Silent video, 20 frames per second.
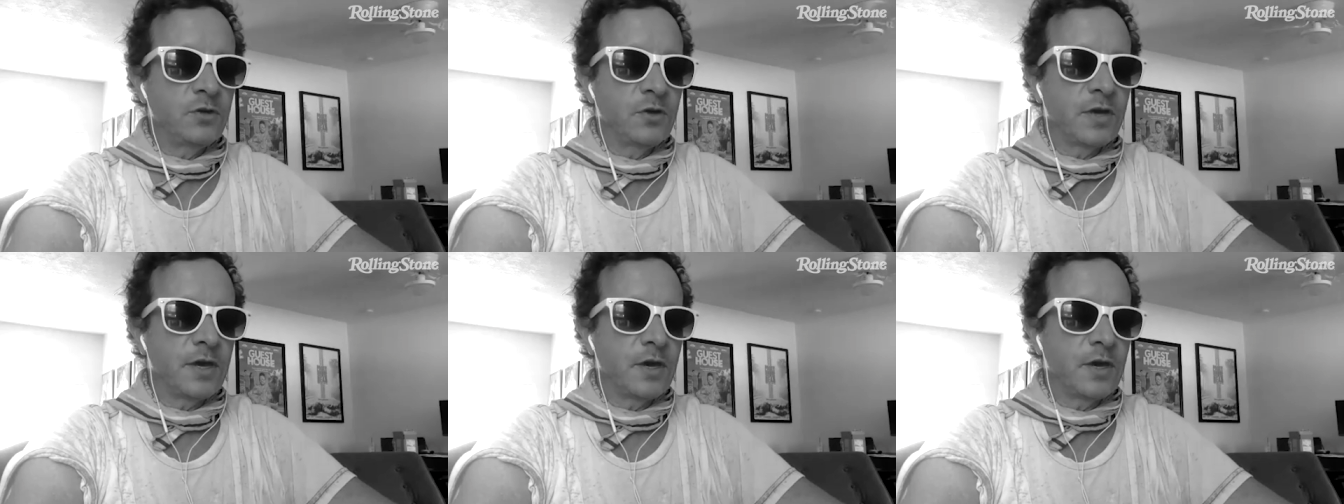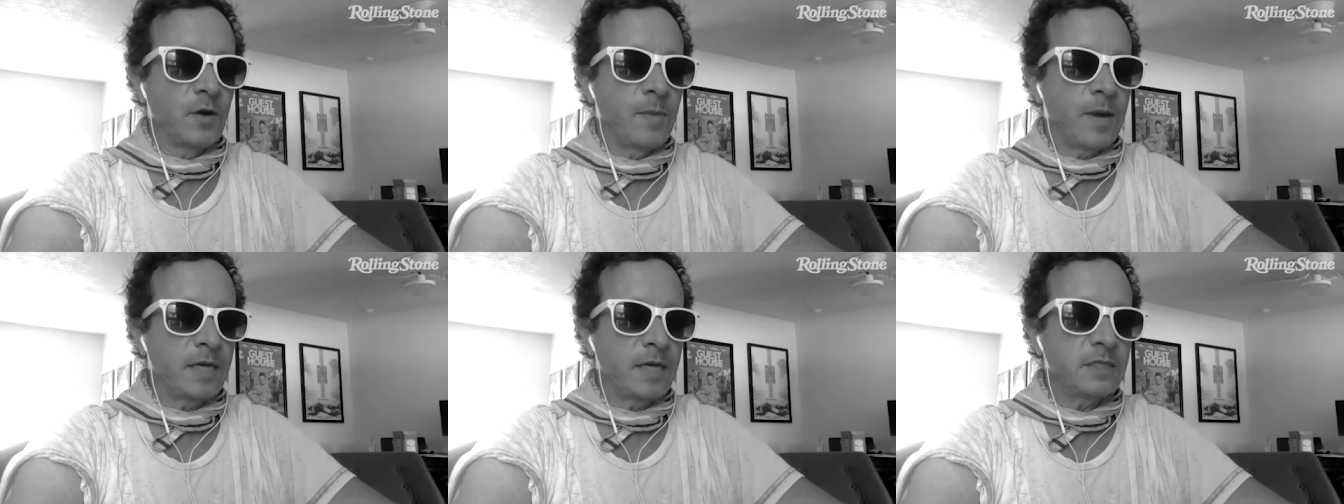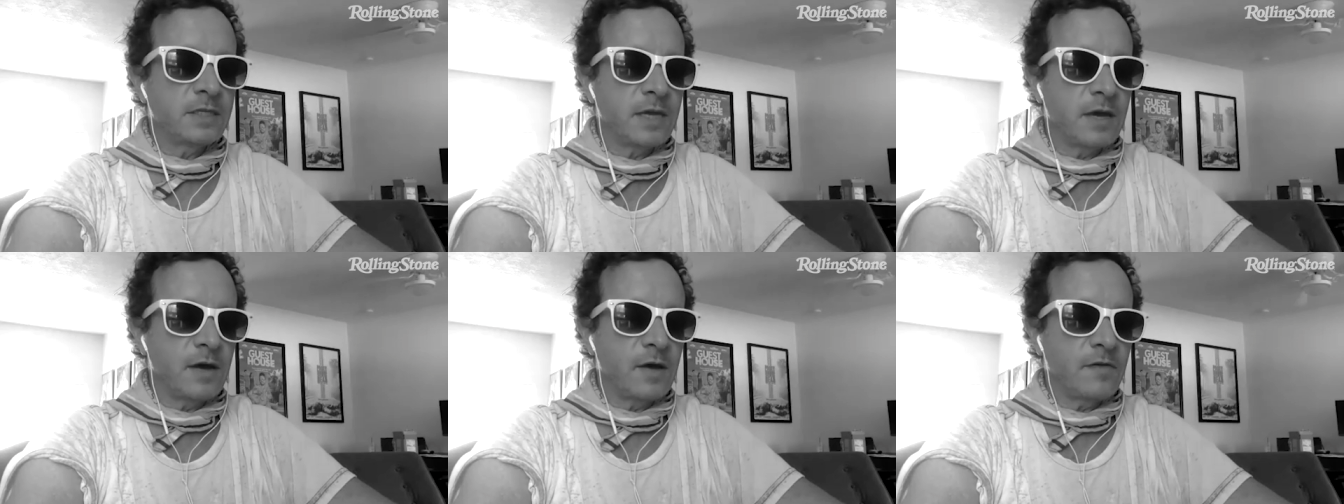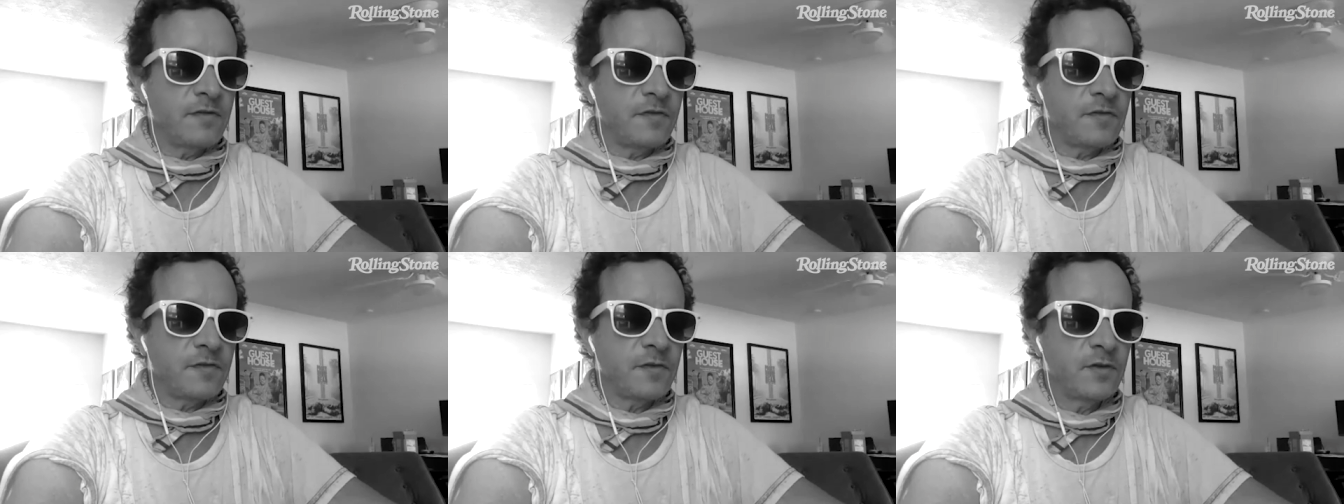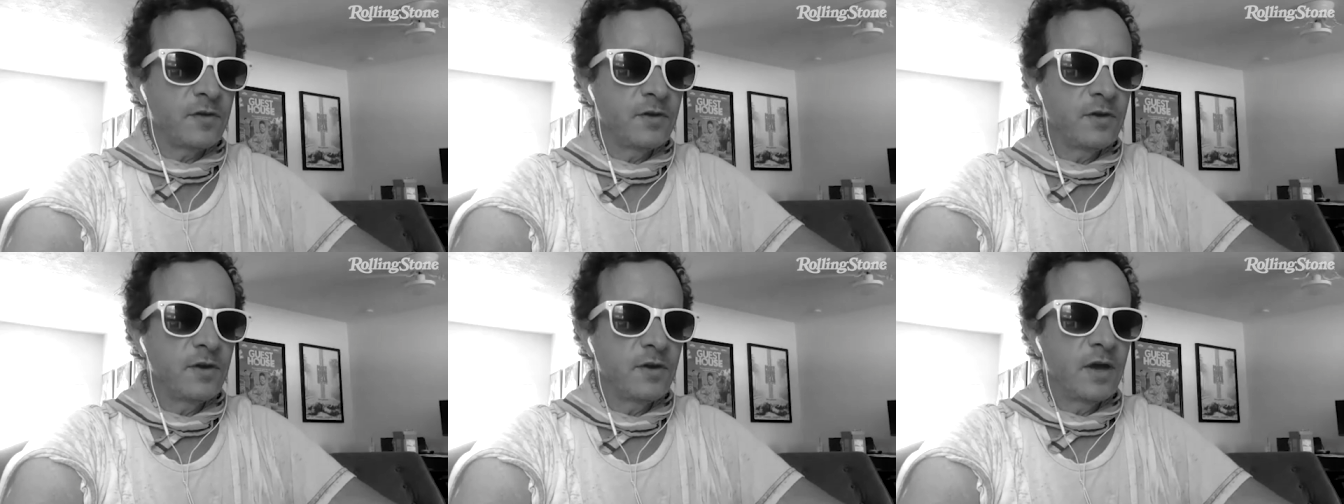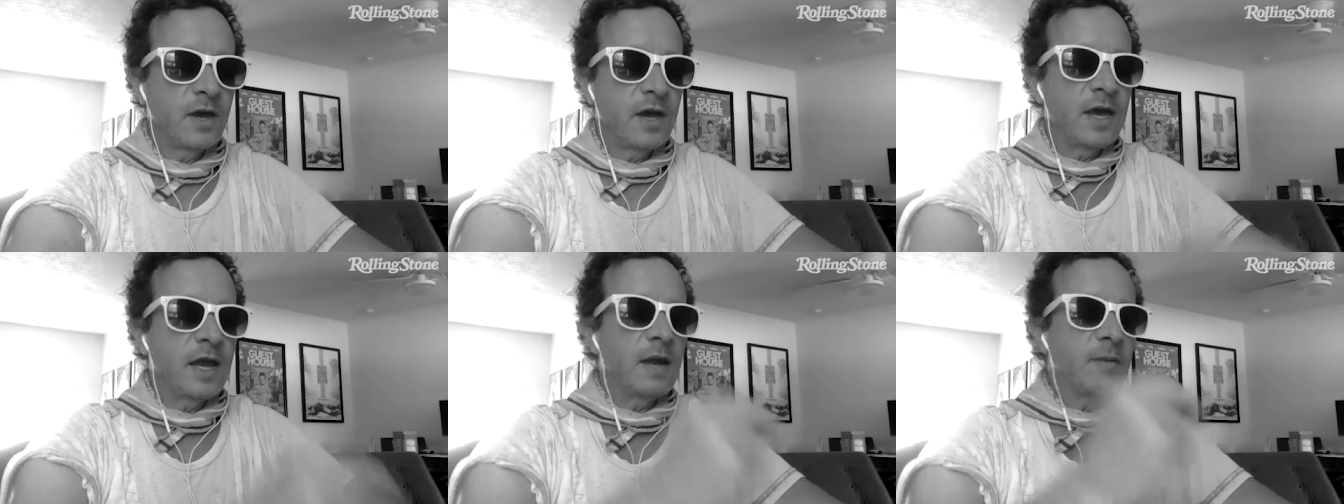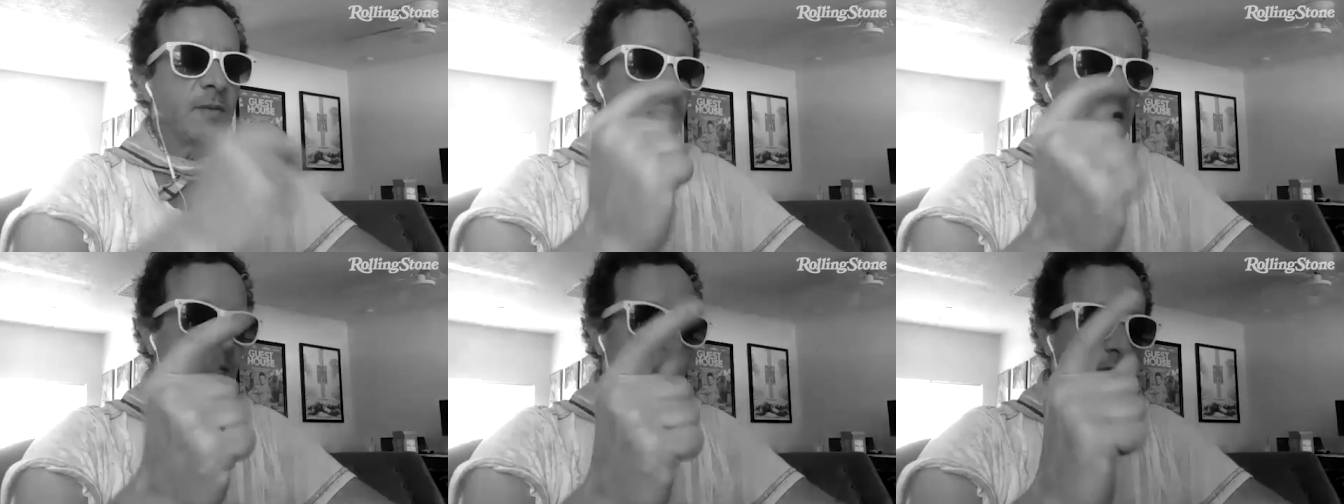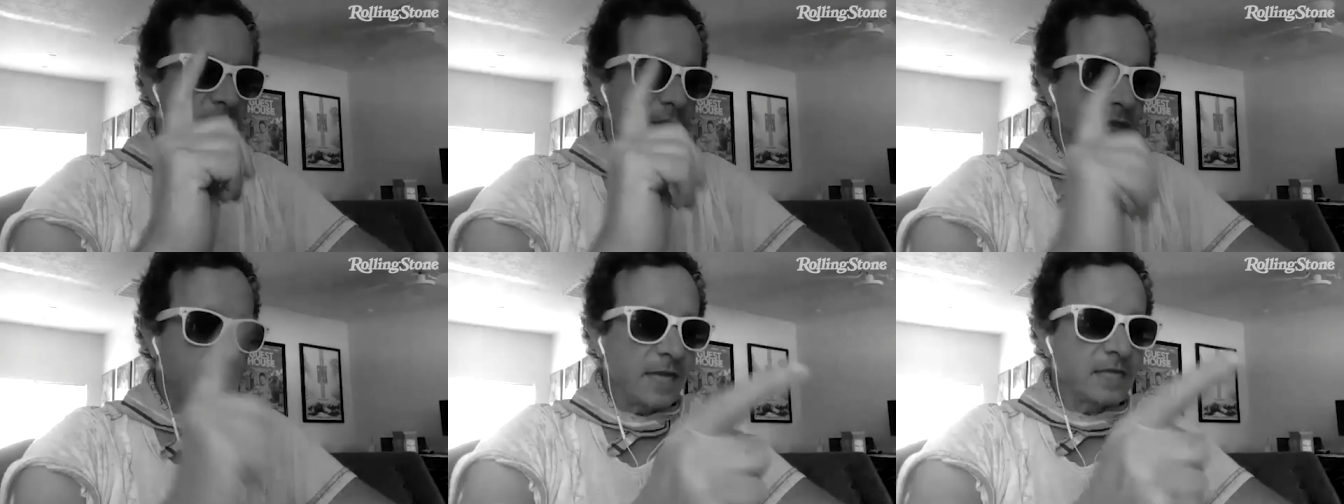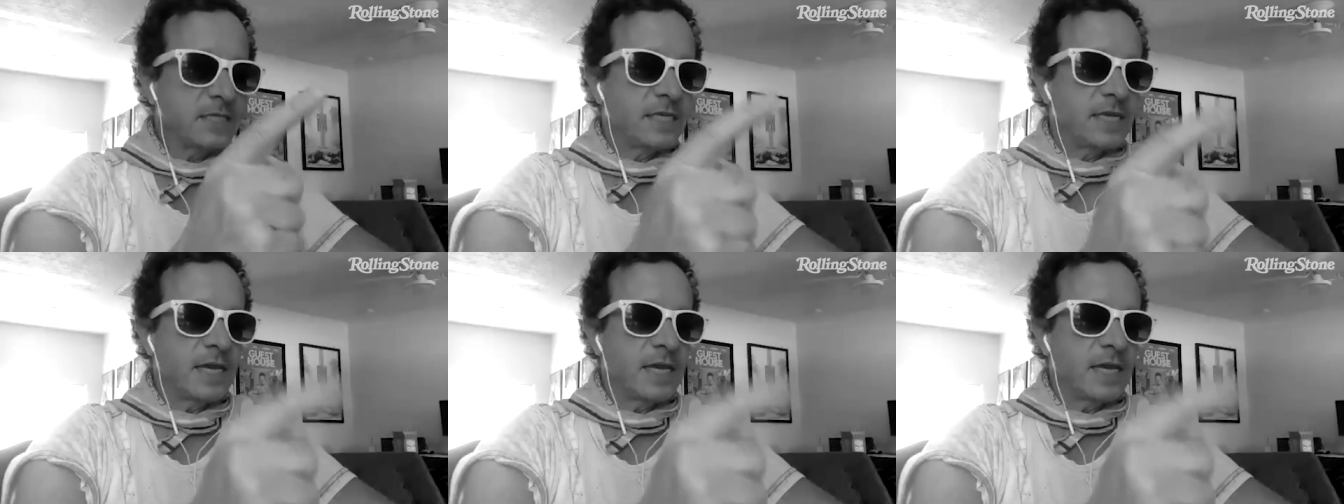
Kill myself? And I'm like, that's the